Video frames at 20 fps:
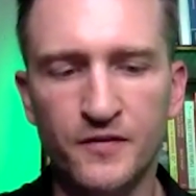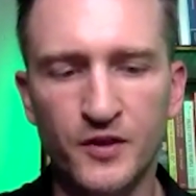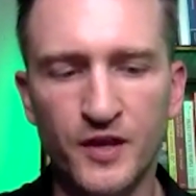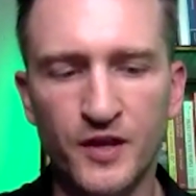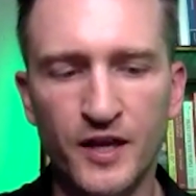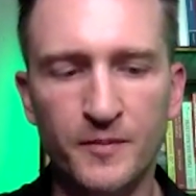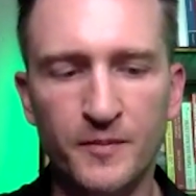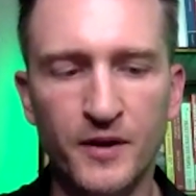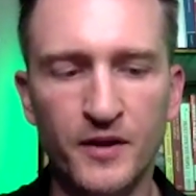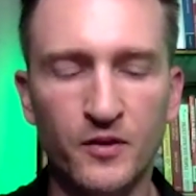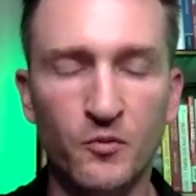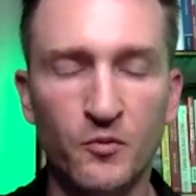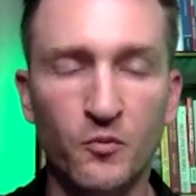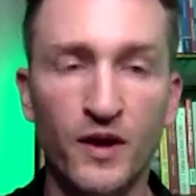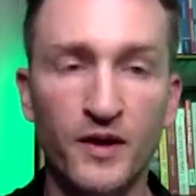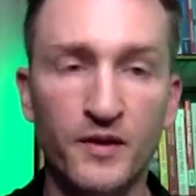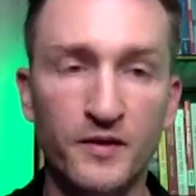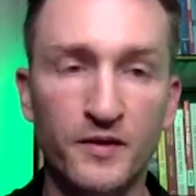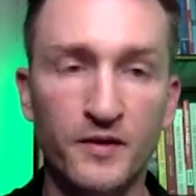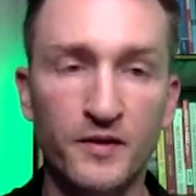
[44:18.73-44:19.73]
if you think about
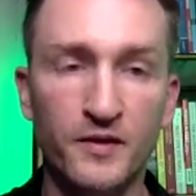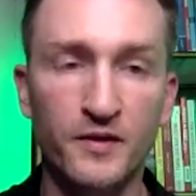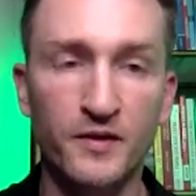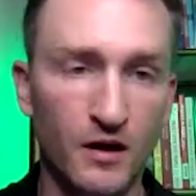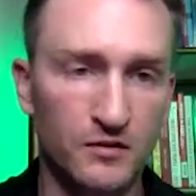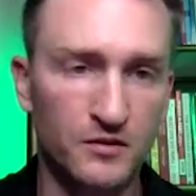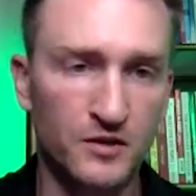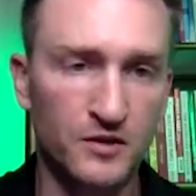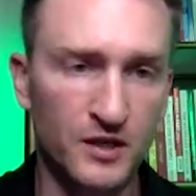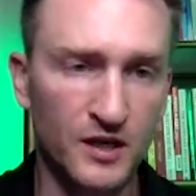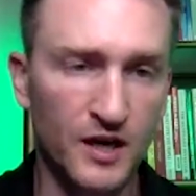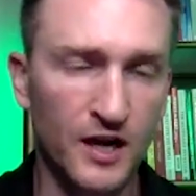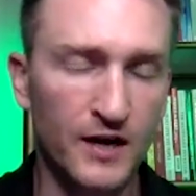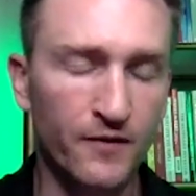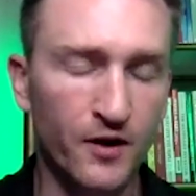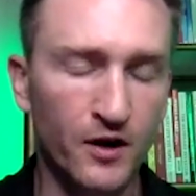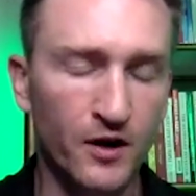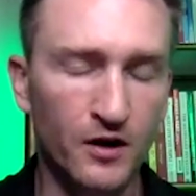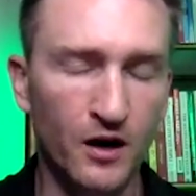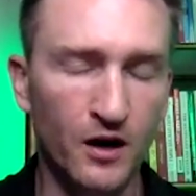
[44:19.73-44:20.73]
the way
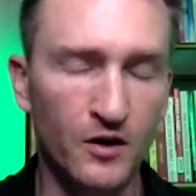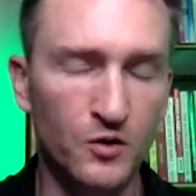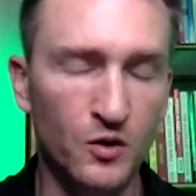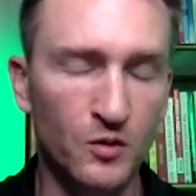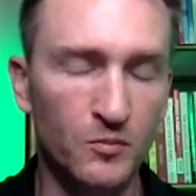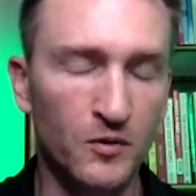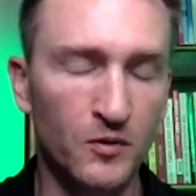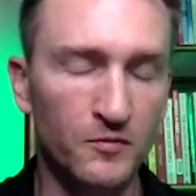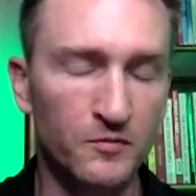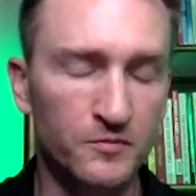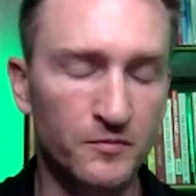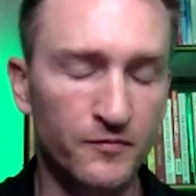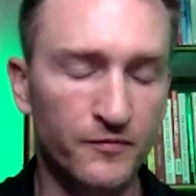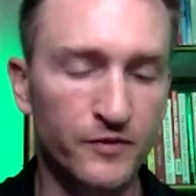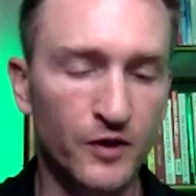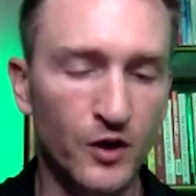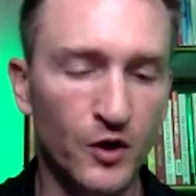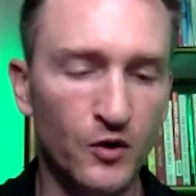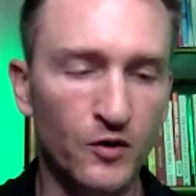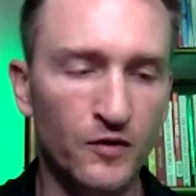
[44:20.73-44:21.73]
our normal
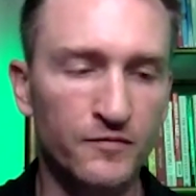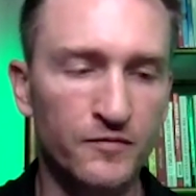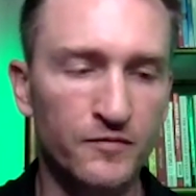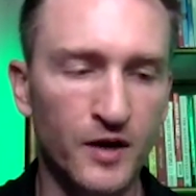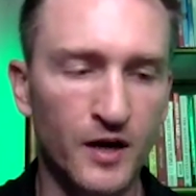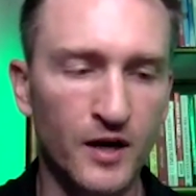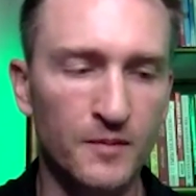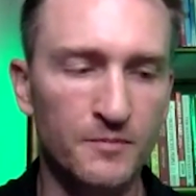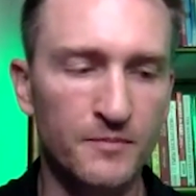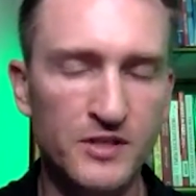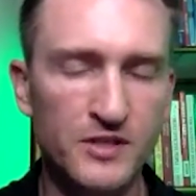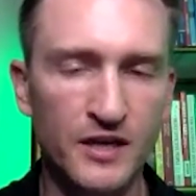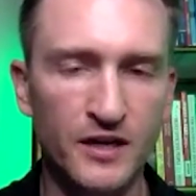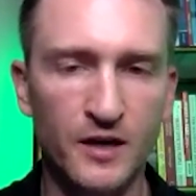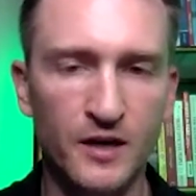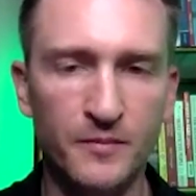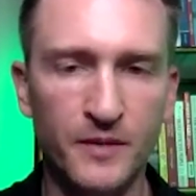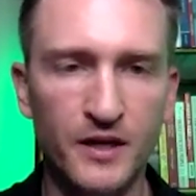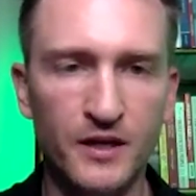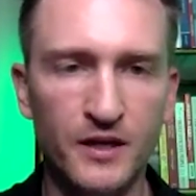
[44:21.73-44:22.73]
flow of members
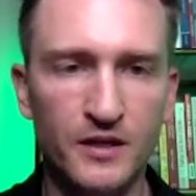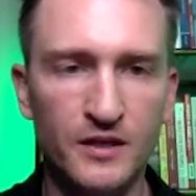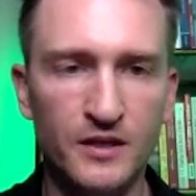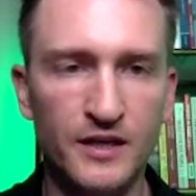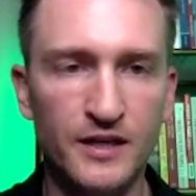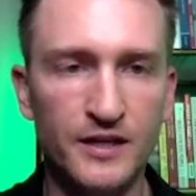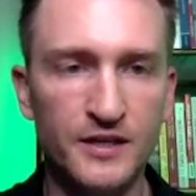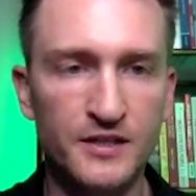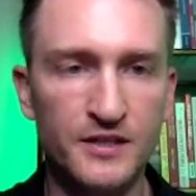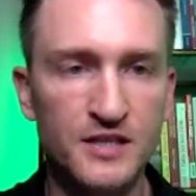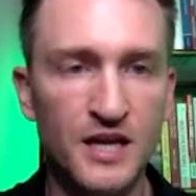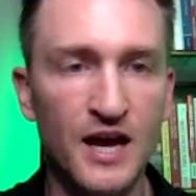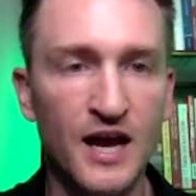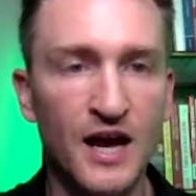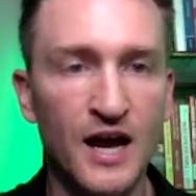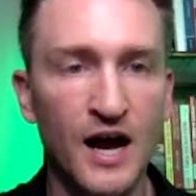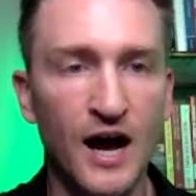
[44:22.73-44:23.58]
that come in is,